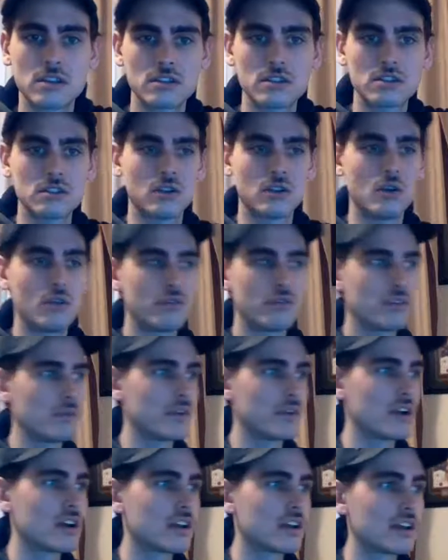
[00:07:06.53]
So hopefully
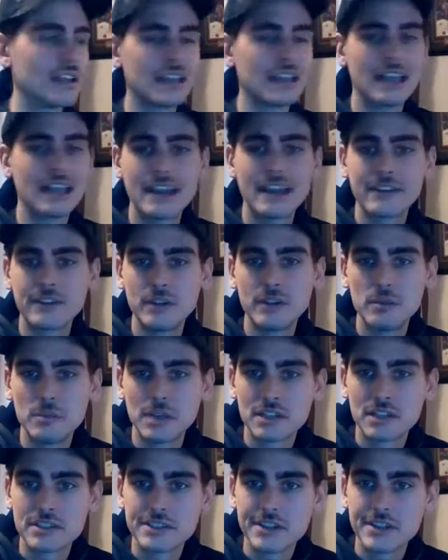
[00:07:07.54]
we're not going to lag too
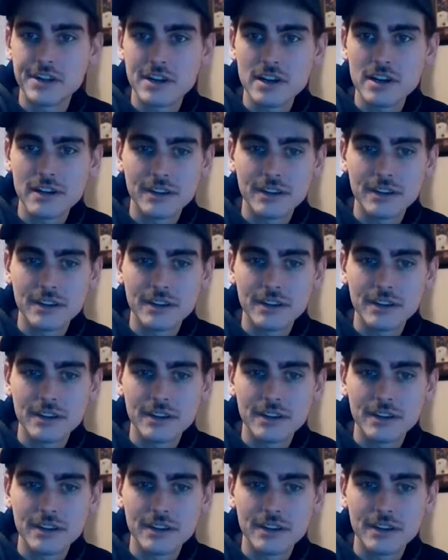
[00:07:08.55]
much here.